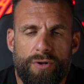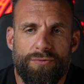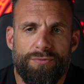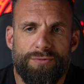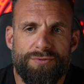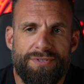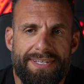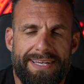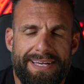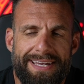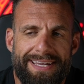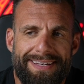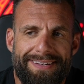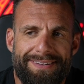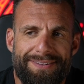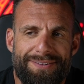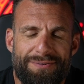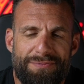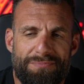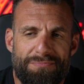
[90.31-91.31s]

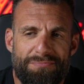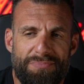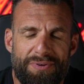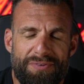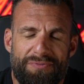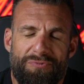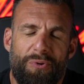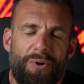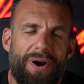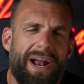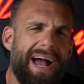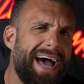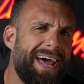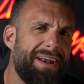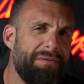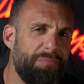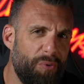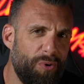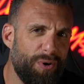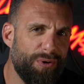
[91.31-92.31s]
routine before I had
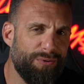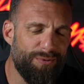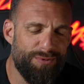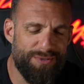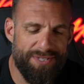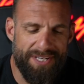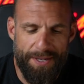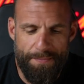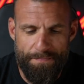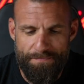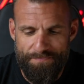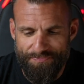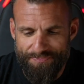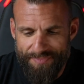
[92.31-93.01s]
a morning routine.